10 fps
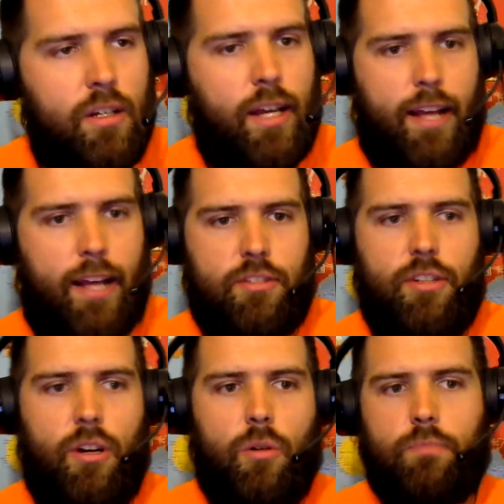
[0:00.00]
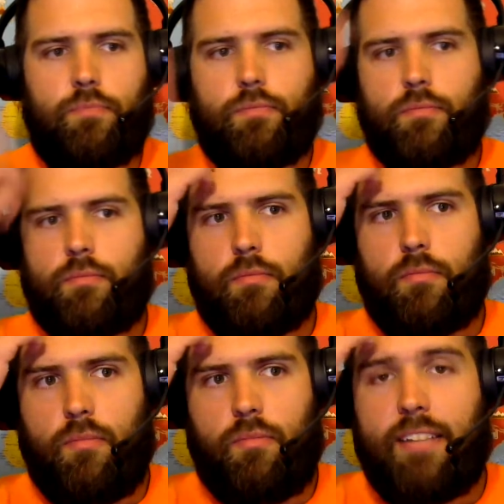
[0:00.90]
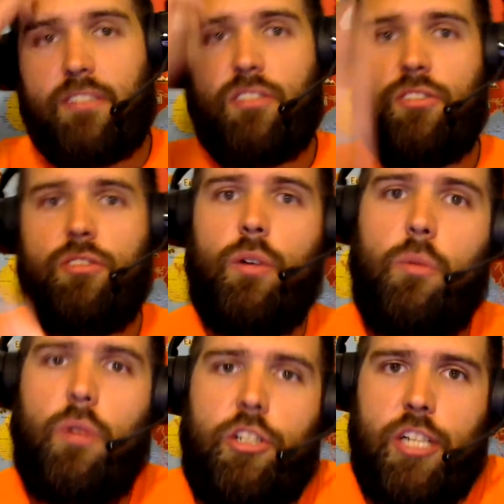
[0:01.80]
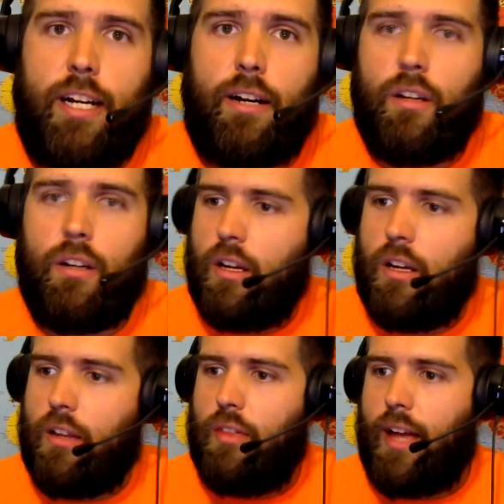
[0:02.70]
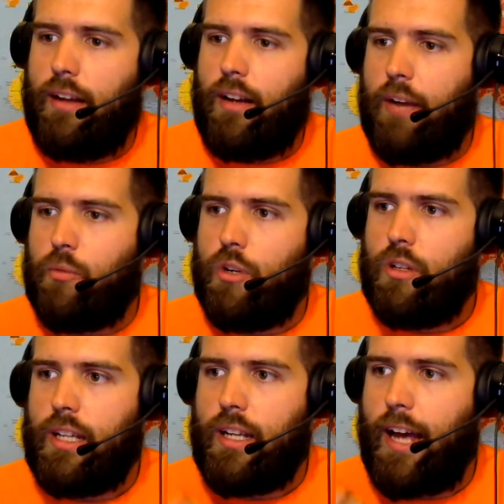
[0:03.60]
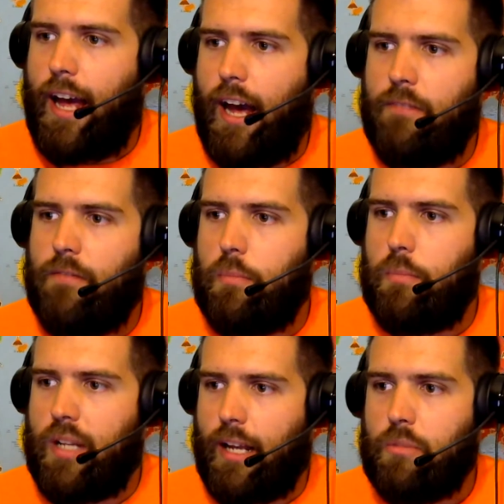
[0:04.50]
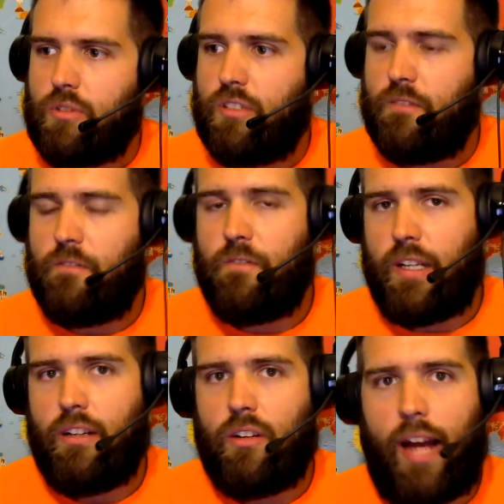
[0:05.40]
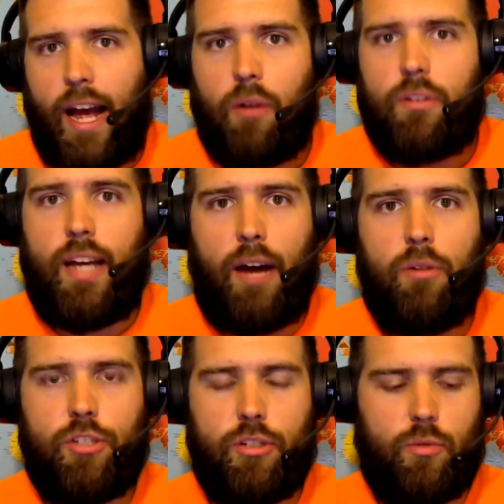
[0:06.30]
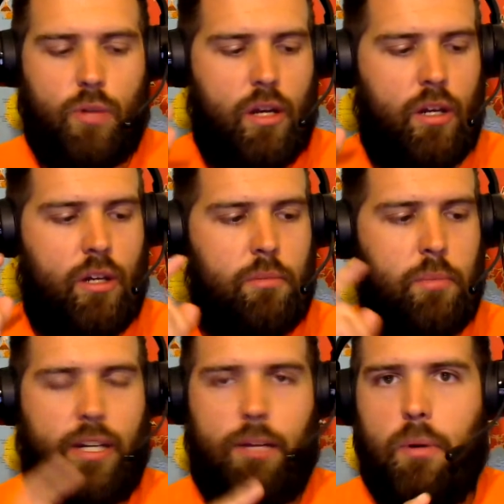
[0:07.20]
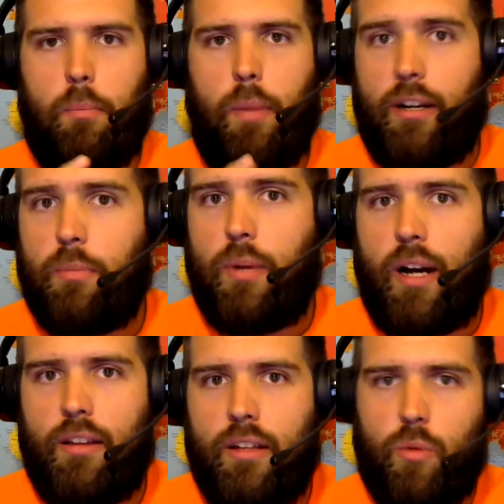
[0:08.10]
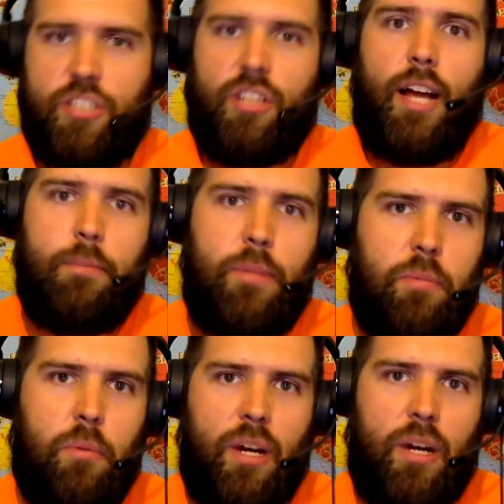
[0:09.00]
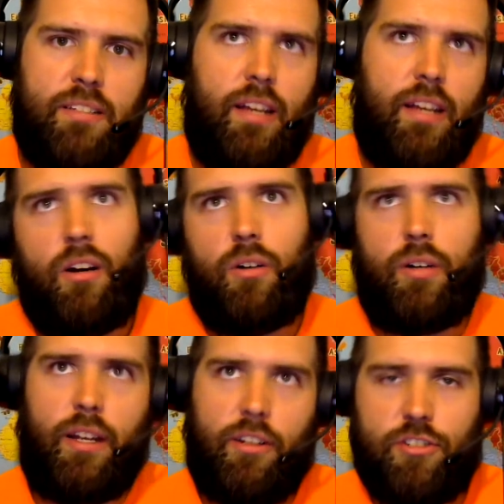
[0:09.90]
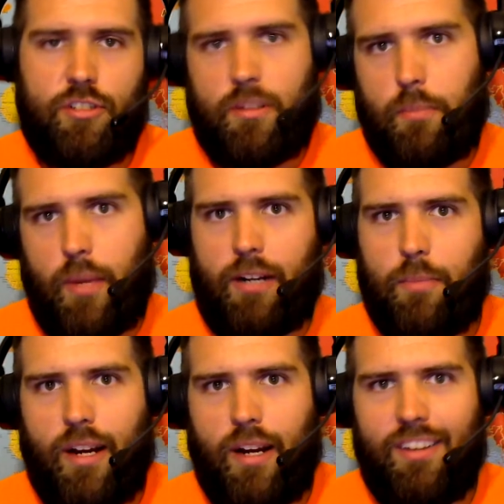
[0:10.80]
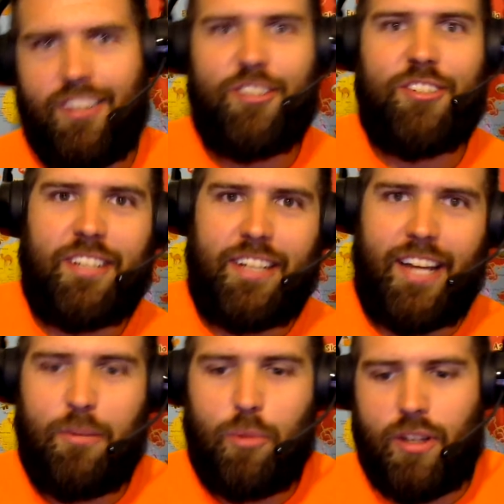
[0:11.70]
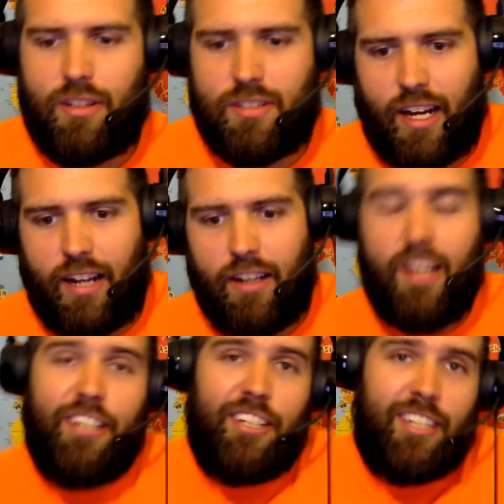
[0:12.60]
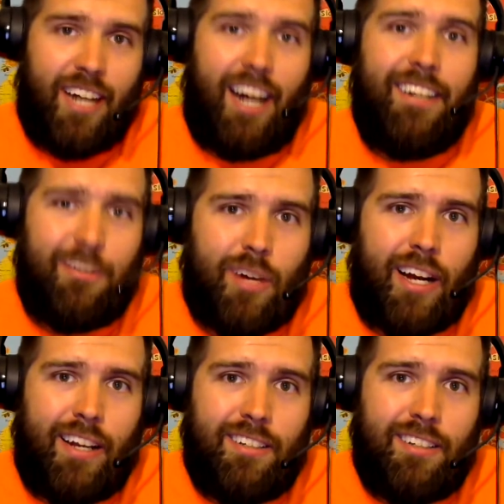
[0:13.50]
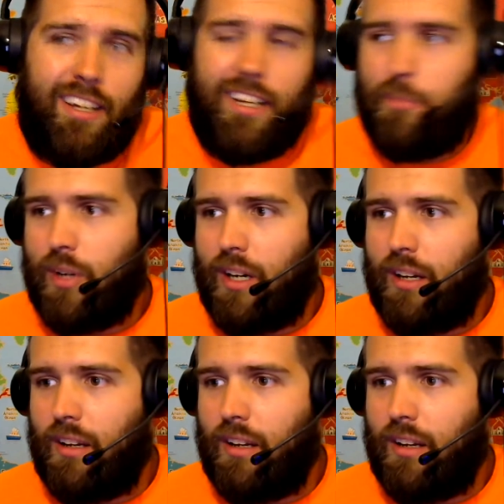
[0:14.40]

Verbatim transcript: And so that's the story I want to share that I really have been able to figure out how to become a banner pilot, which a lot of people might say, okay, you're just a banner pilot, you're just a cowboy of the sky. You're kind of right, but